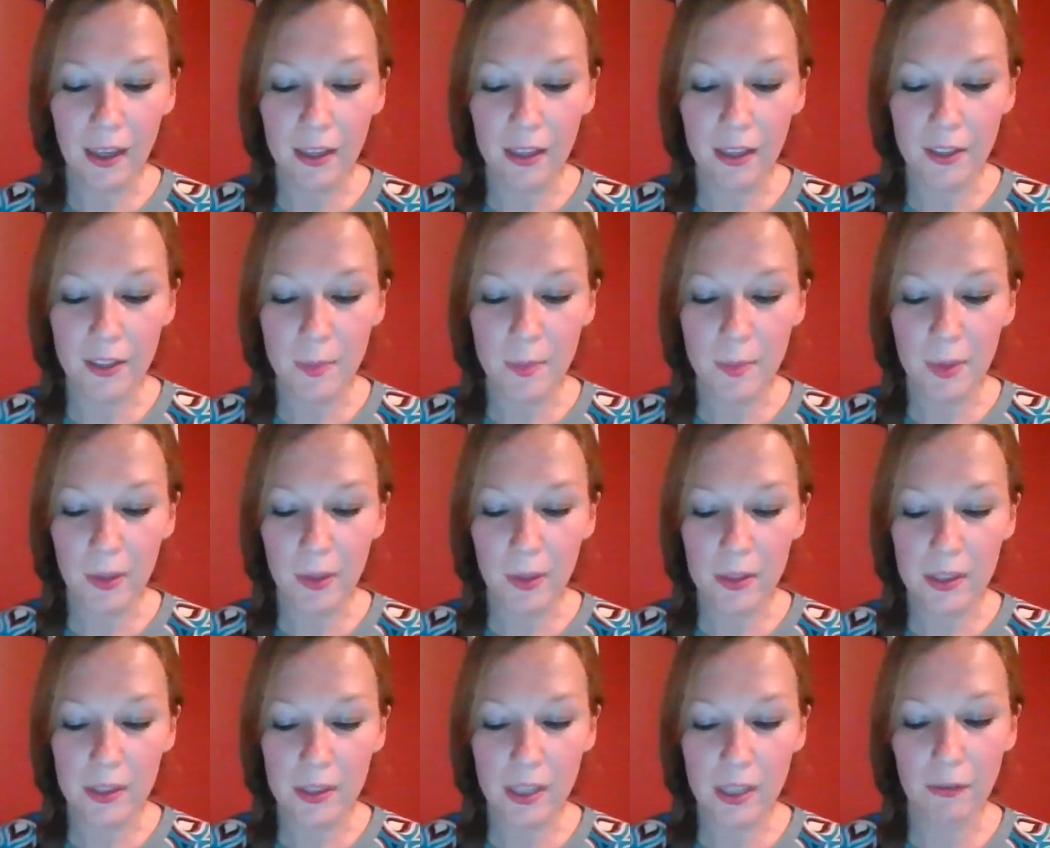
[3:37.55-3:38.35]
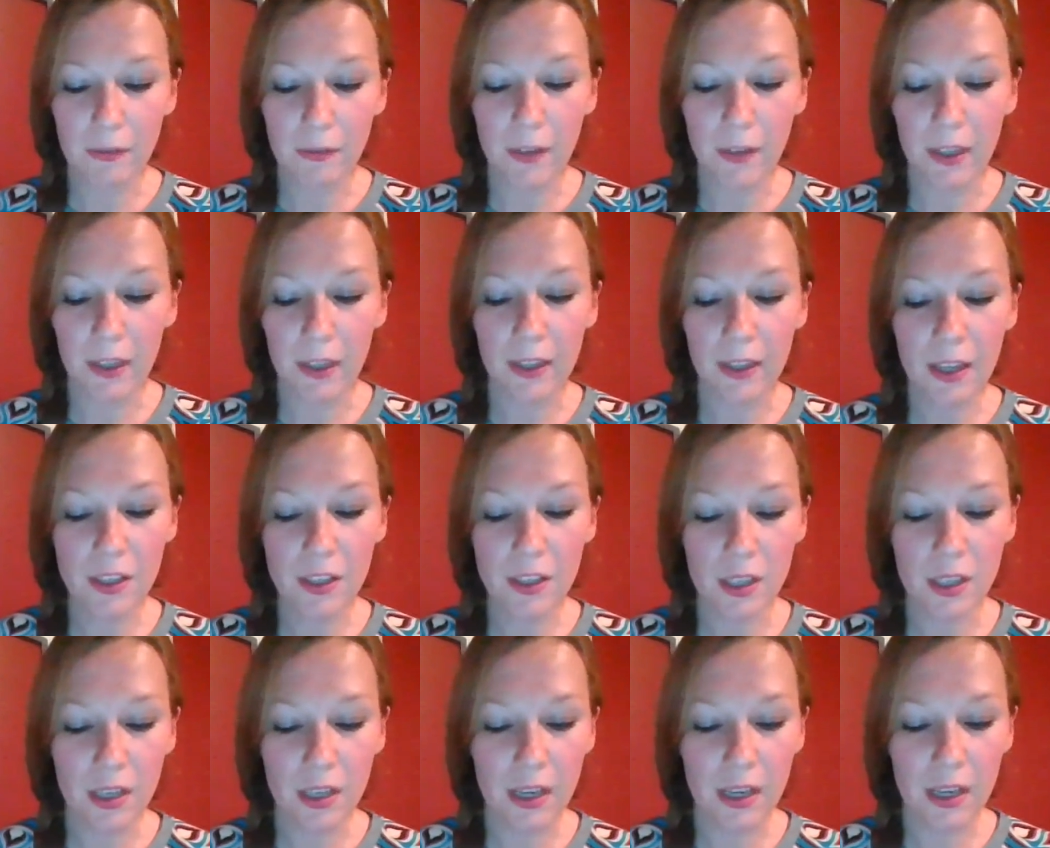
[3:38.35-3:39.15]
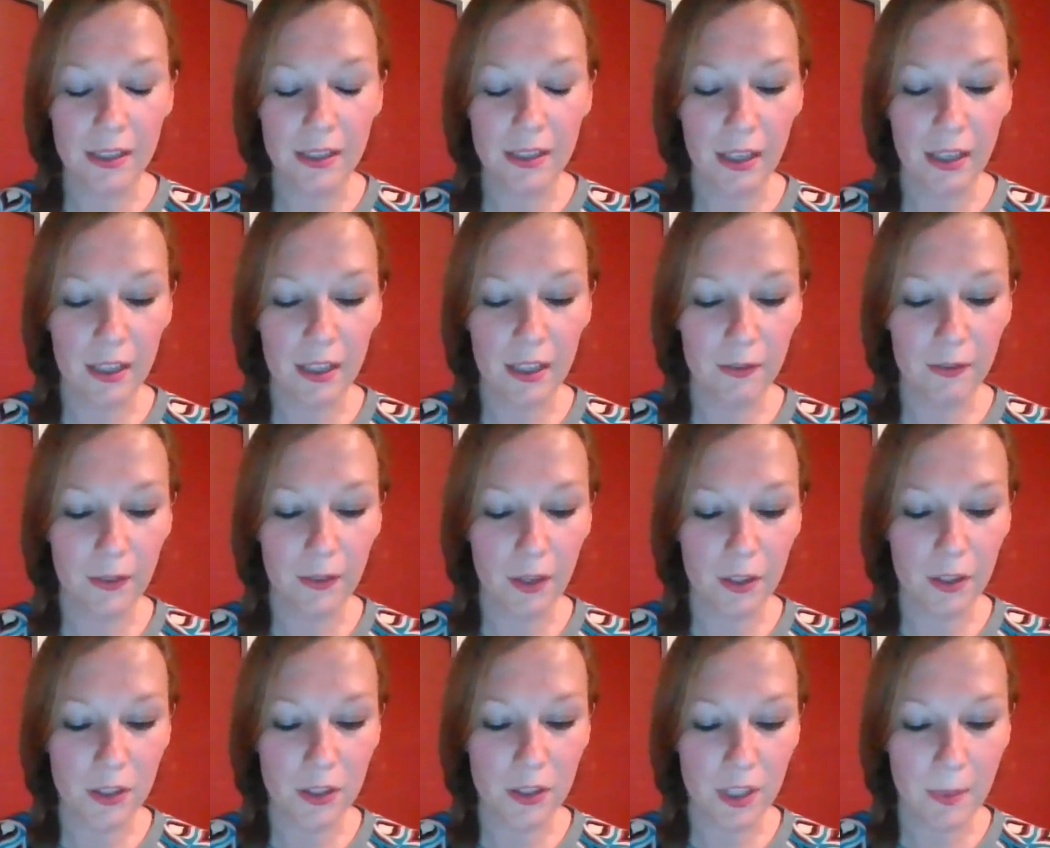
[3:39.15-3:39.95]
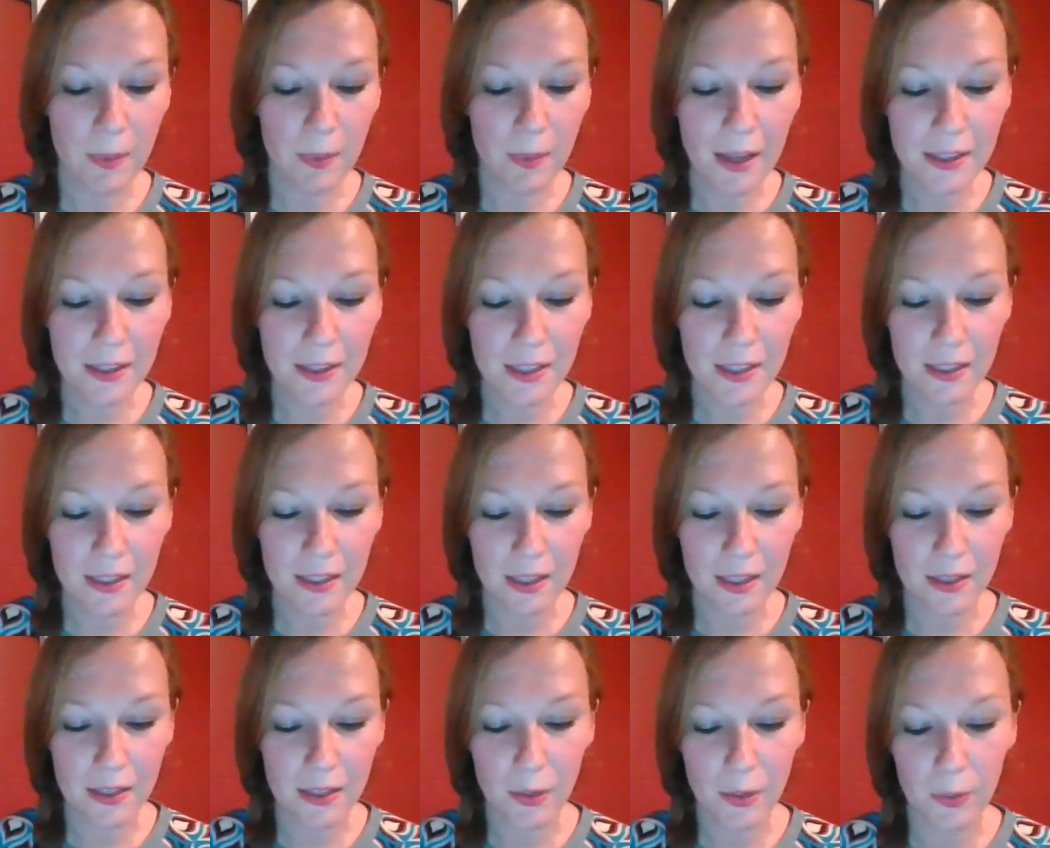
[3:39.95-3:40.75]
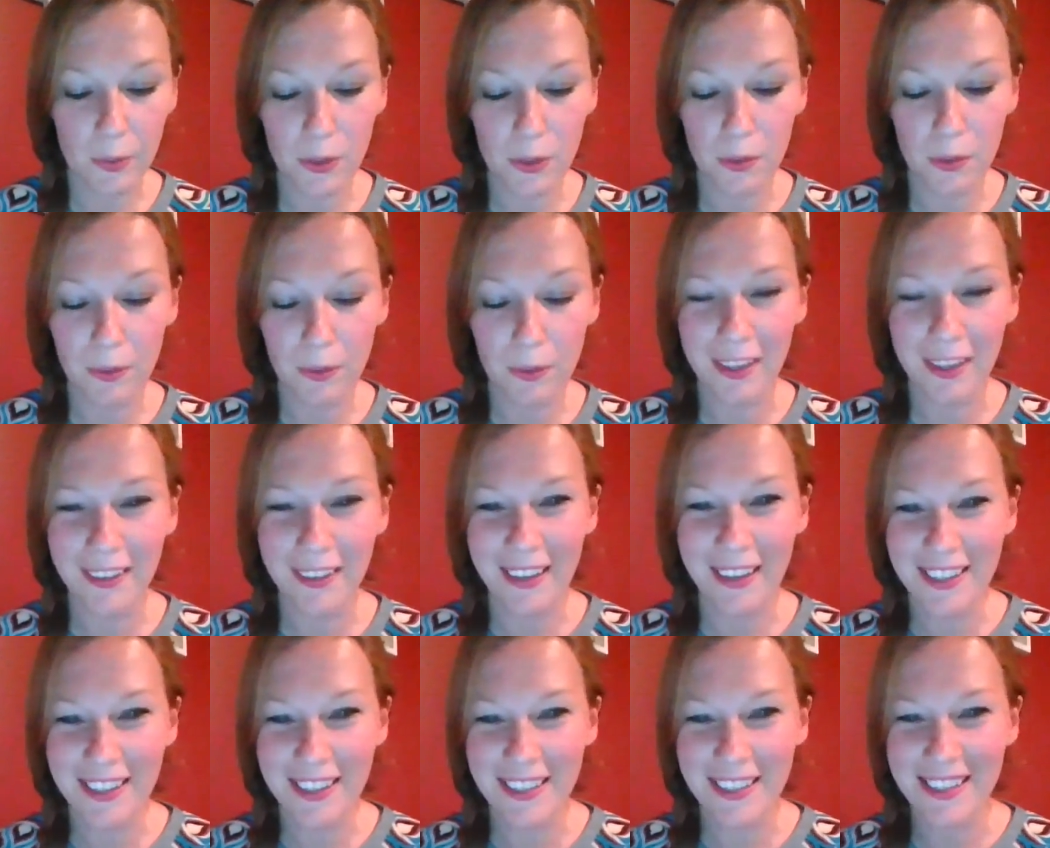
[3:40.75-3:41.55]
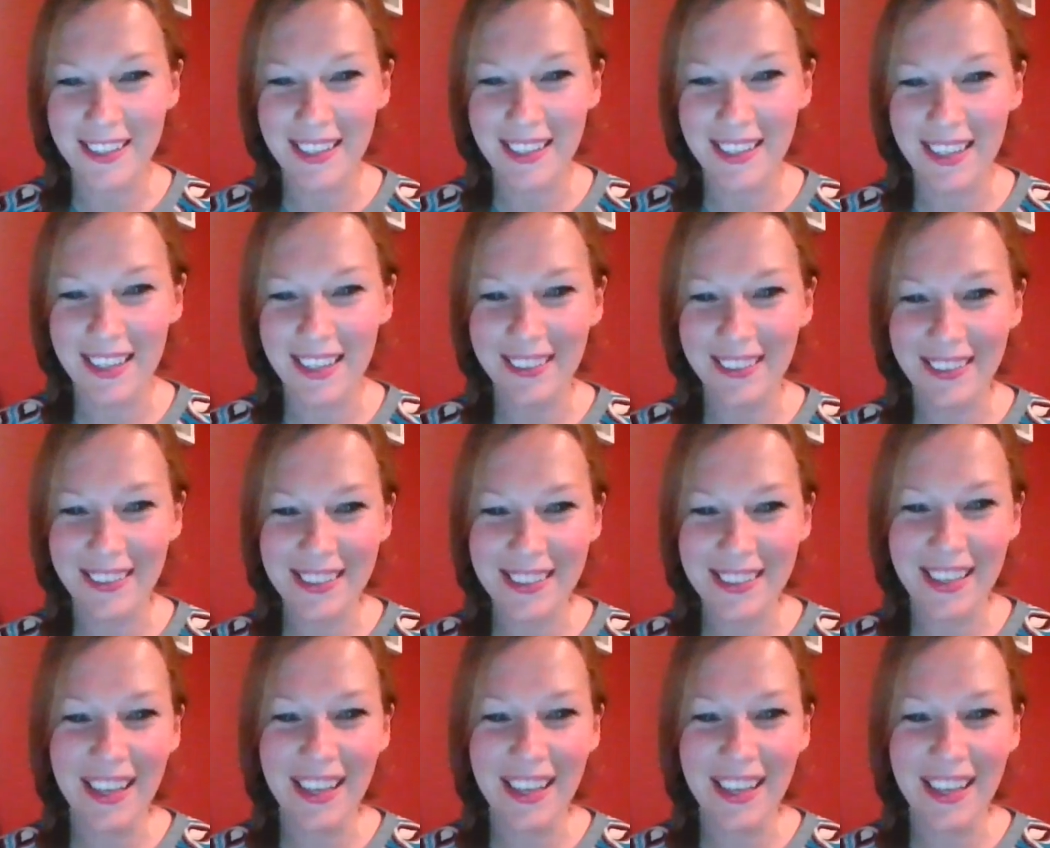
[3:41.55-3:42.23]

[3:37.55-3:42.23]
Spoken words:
to build self-regulation, executive functioning capacities, and social regulation skills.